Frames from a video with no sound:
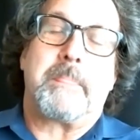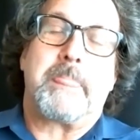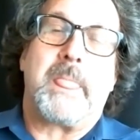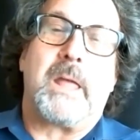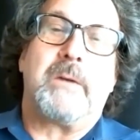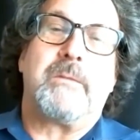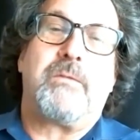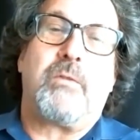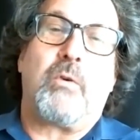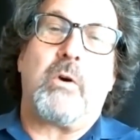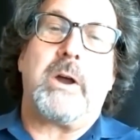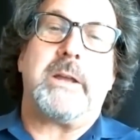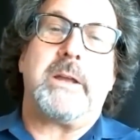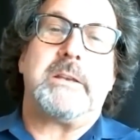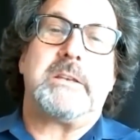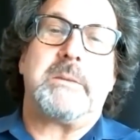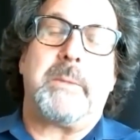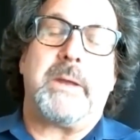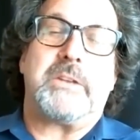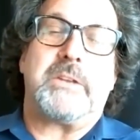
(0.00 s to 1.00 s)
avoid
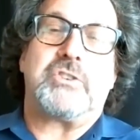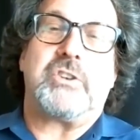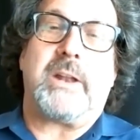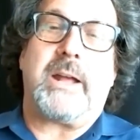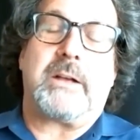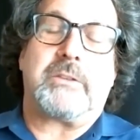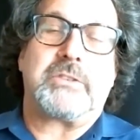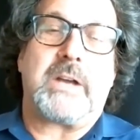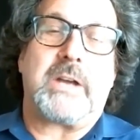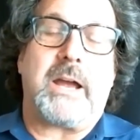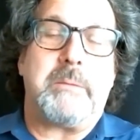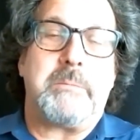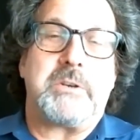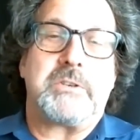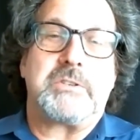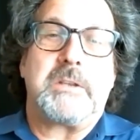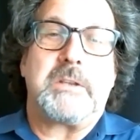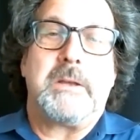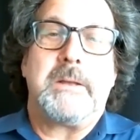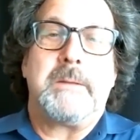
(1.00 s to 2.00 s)
dementia and
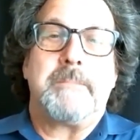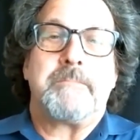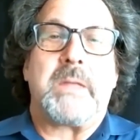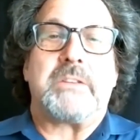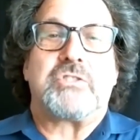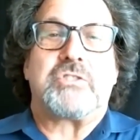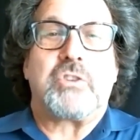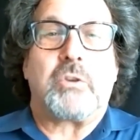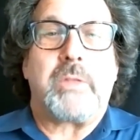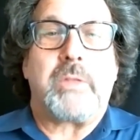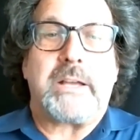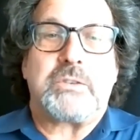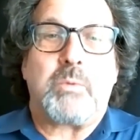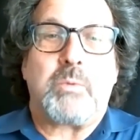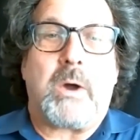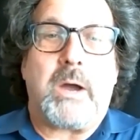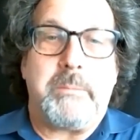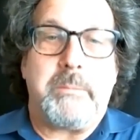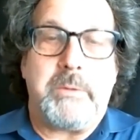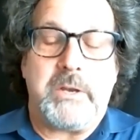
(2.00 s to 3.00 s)
Alzheimer's, and so that's
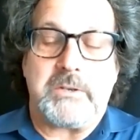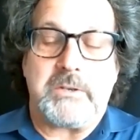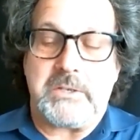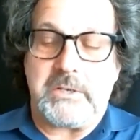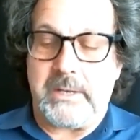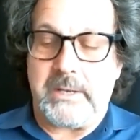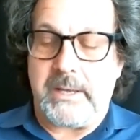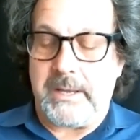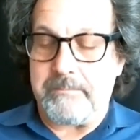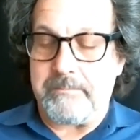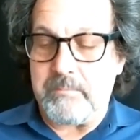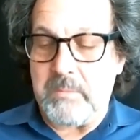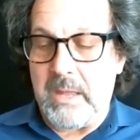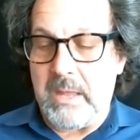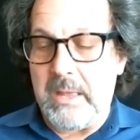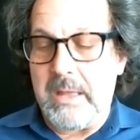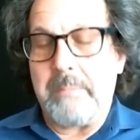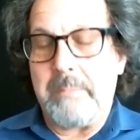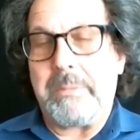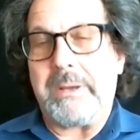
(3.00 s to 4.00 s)
why I'm here today.
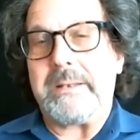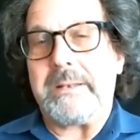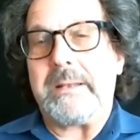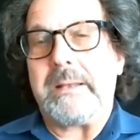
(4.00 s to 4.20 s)
But